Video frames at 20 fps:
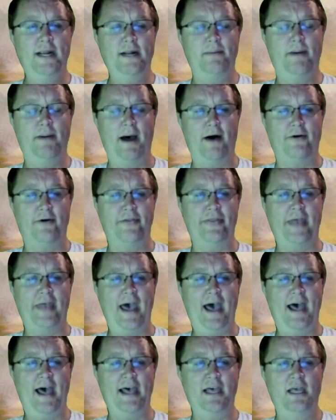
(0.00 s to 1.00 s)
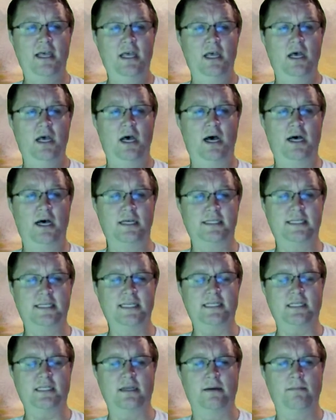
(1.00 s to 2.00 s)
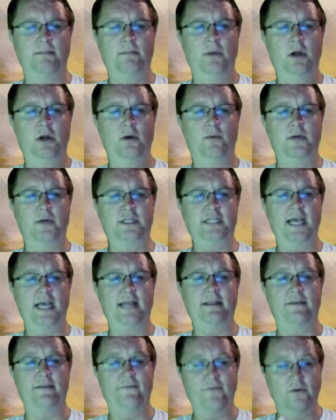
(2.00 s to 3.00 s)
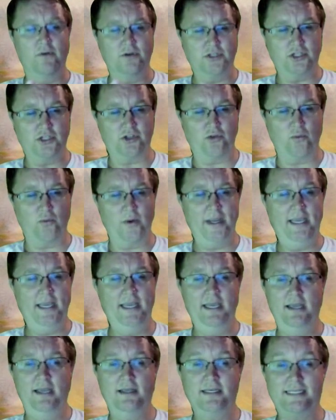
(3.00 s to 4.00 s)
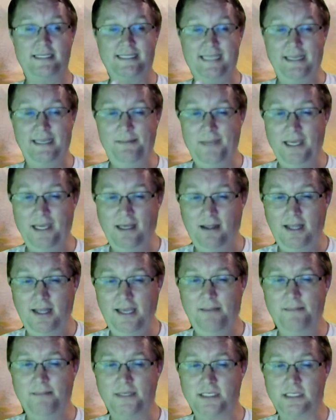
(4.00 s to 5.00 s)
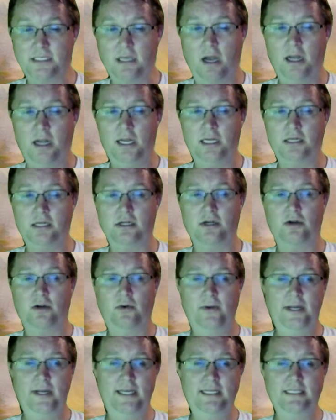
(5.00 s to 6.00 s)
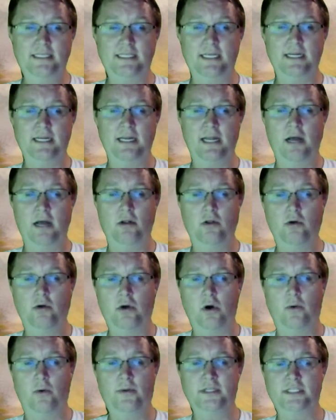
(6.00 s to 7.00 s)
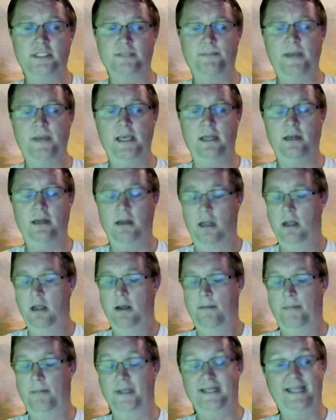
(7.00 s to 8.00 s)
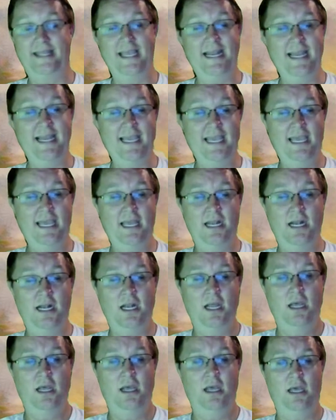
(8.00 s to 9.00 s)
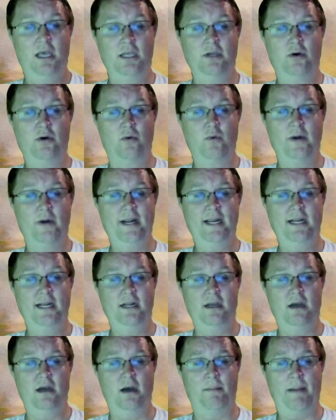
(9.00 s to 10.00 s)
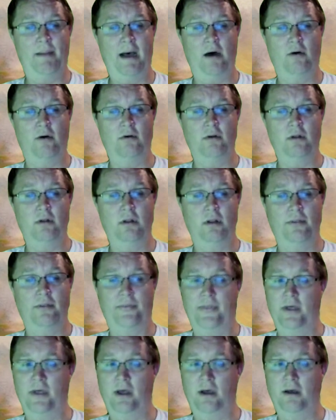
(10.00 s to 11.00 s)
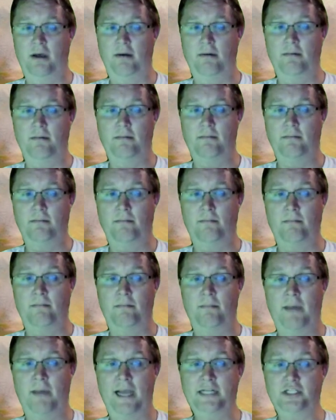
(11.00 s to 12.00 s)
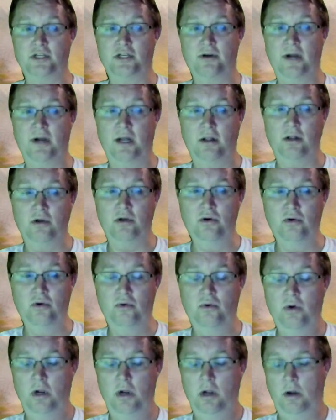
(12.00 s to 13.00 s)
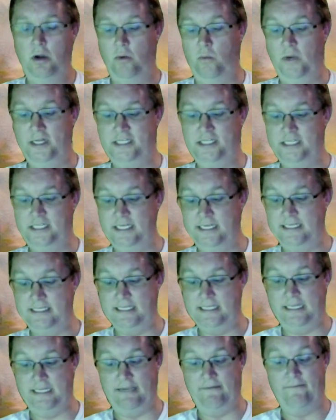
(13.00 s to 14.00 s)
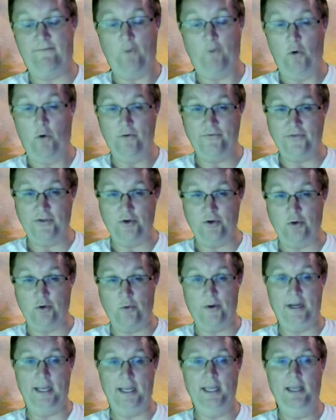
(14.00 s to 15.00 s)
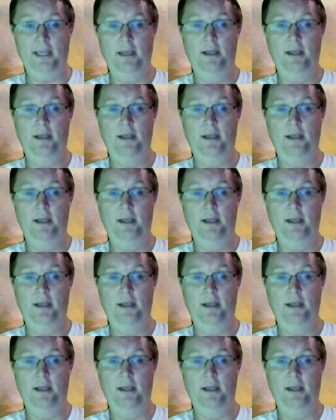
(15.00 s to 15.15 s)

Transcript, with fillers: about that uh, system which had the first three seemingly Masonic degrees in an Elu Cohen spin, but then again, you'll read about the Maître Élu, which is the fourth degree.